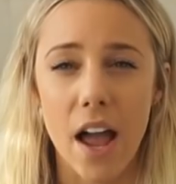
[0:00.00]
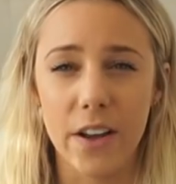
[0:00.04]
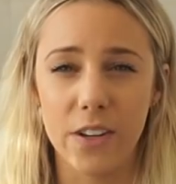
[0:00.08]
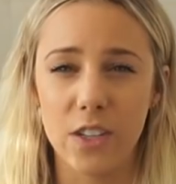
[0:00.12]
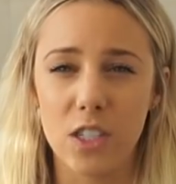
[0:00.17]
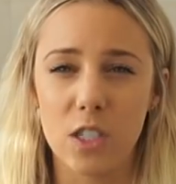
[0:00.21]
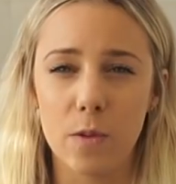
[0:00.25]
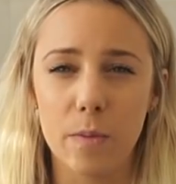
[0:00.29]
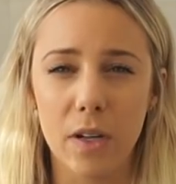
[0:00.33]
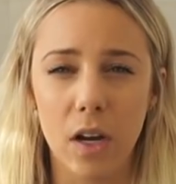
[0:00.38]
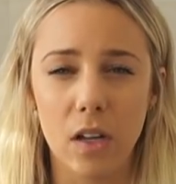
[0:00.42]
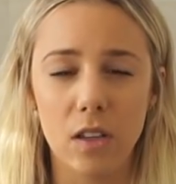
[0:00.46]
I
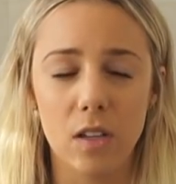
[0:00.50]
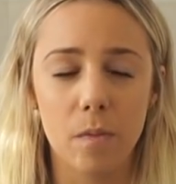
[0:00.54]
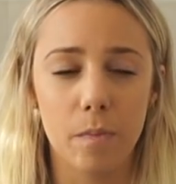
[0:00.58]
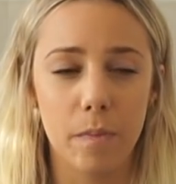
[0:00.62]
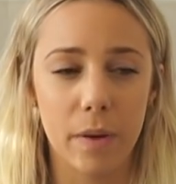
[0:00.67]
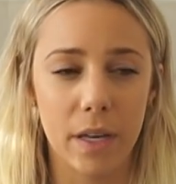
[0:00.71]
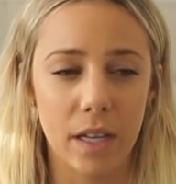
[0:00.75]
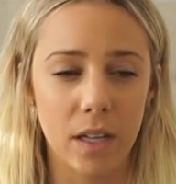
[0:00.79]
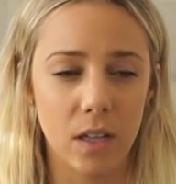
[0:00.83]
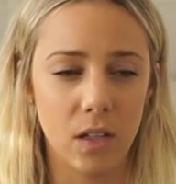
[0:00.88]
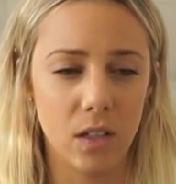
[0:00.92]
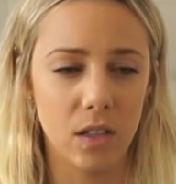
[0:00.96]
used to be on the
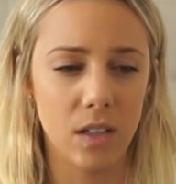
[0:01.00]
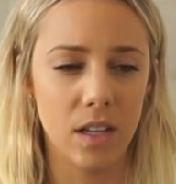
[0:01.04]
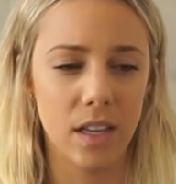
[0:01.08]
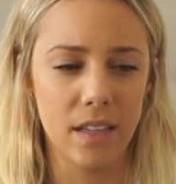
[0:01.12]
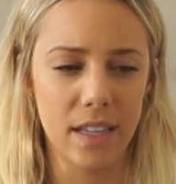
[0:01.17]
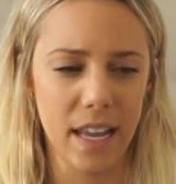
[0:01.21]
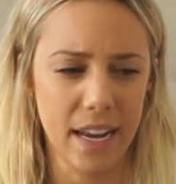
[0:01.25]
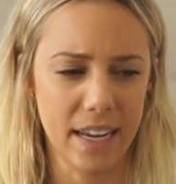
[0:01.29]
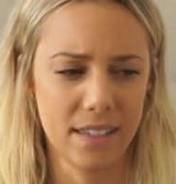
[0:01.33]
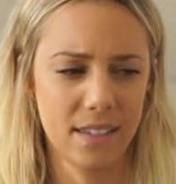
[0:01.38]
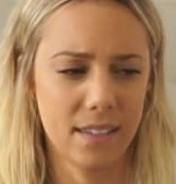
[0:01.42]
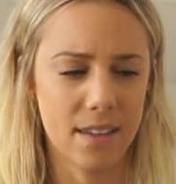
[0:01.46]
pill
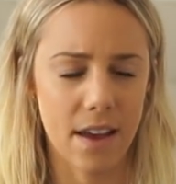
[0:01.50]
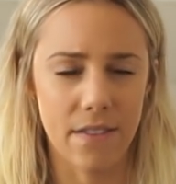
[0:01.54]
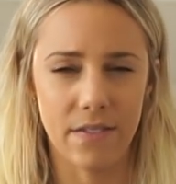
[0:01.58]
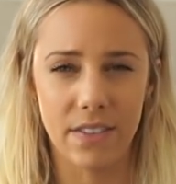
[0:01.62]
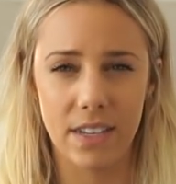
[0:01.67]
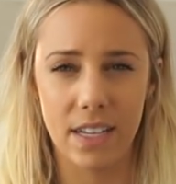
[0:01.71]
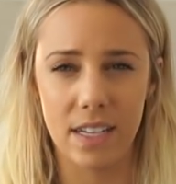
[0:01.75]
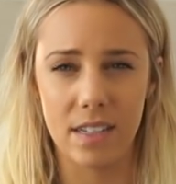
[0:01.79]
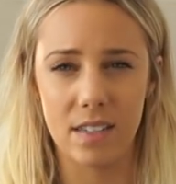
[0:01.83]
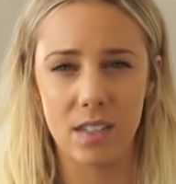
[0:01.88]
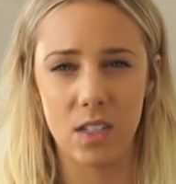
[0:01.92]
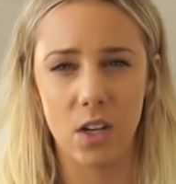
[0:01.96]
like
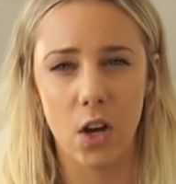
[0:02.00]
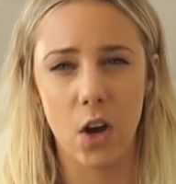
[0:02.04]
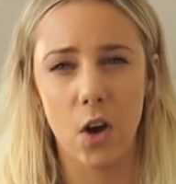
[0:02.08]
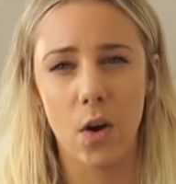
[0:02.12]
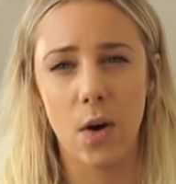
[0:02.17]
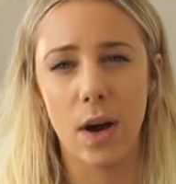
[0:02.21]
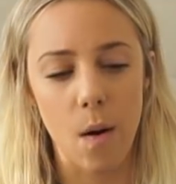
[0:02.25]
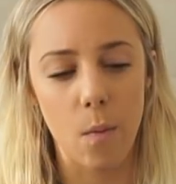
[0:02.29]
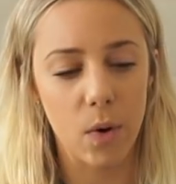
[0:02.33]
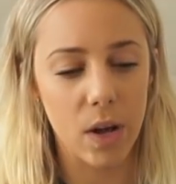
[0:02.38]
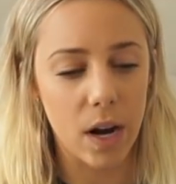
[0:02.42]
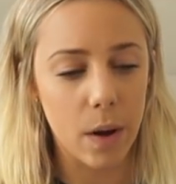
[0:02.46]
7 years
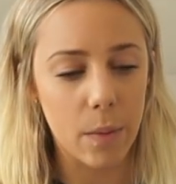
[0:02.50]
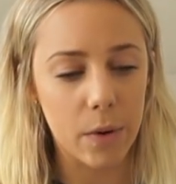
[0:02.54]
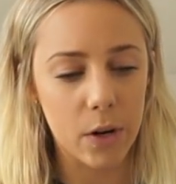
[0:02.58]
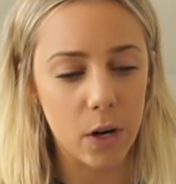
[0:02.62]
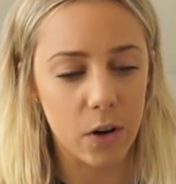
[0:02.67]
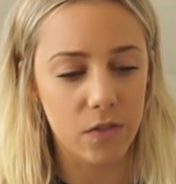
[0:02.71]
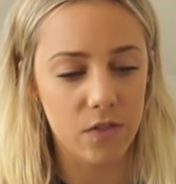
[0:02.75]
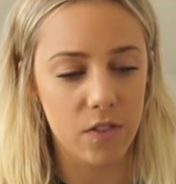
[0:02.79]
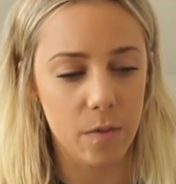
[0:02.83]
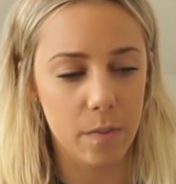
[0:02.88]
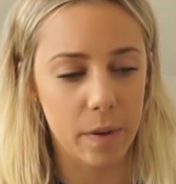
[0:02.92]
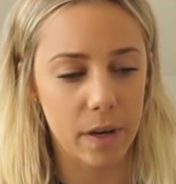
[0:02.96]
ago, and when I
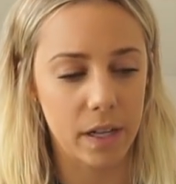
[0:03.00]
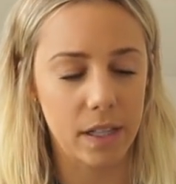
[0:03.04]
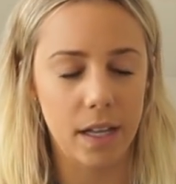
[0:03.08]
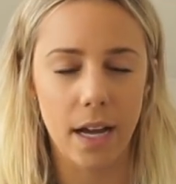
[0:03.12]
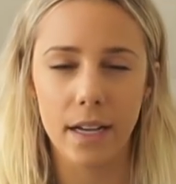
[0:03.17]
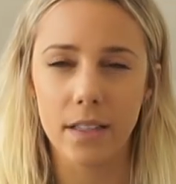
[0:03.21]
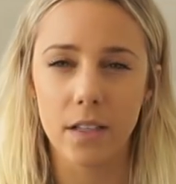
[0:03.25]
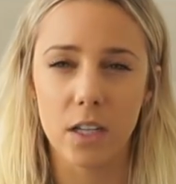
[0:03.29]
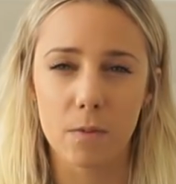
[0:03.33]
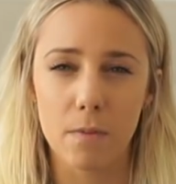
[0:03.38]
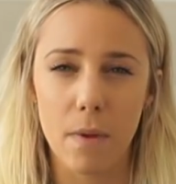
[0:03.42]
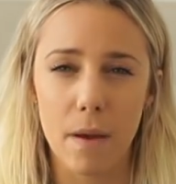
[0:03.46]
went off the pill,
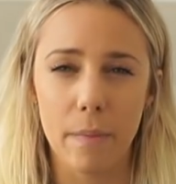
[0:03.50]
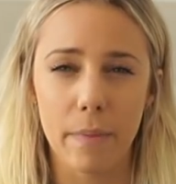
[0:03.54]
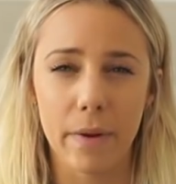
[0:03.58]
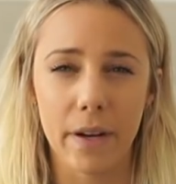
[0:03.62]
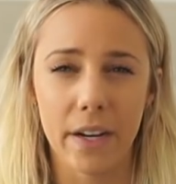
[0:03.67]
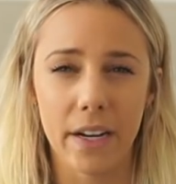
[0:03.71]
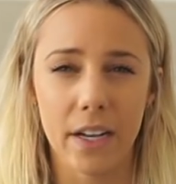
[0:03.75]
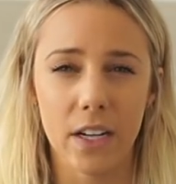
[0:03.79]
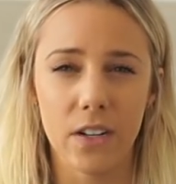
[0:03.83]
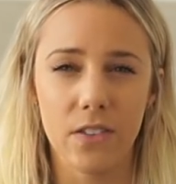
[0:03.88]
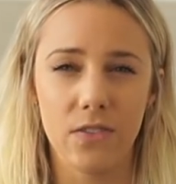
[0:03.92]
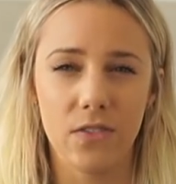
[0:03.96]
I lost my
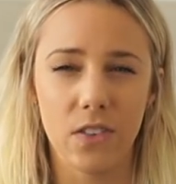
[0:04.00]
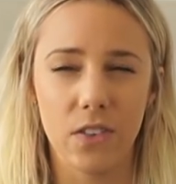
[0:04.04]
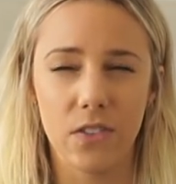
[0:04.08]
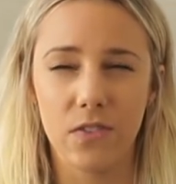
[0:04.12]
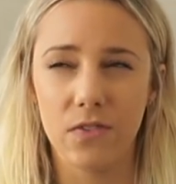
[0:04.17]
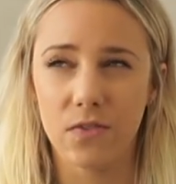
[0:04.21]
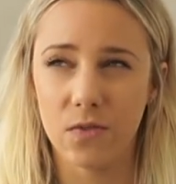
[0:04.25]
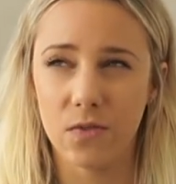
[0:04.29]
period for